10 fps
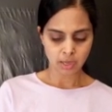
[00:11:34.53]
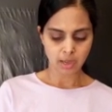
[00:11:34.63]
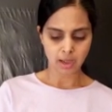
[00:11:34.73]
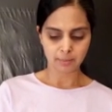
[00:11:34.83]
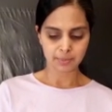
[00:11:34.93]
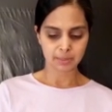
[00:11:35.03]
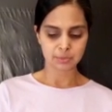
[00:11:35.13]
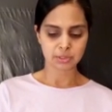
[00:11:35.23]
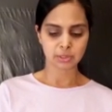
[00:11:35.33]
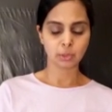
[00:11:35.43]
But I'm
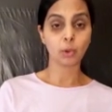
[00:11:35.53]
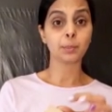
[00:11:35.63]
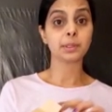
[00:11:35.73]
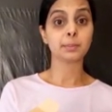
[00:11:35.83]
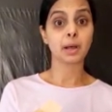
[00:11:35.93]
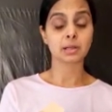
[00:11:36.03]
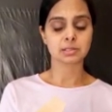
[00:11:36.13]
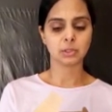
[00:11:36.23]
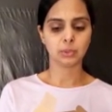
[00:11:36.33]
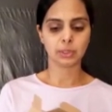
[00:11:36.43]
just going to open the box
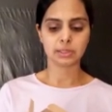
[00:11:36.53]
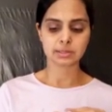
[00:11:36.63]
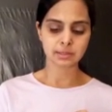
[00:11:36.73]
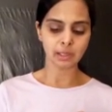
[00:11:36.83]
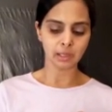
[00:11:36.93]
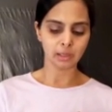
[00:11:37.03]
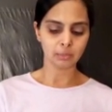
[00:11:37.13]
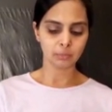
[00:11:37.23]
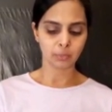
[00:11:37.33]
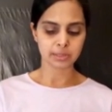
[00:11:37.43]
so you can see
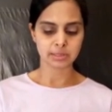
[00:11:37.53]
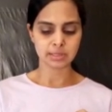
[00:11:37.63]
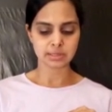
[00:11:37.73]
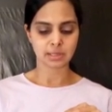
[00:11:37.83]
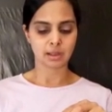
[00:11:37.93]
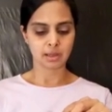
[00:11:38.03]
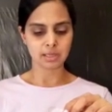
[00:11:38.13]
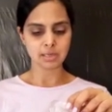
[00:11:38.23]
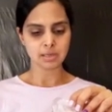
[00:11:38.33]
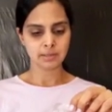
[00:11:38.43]
what's
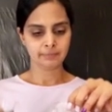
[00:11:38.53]
inside.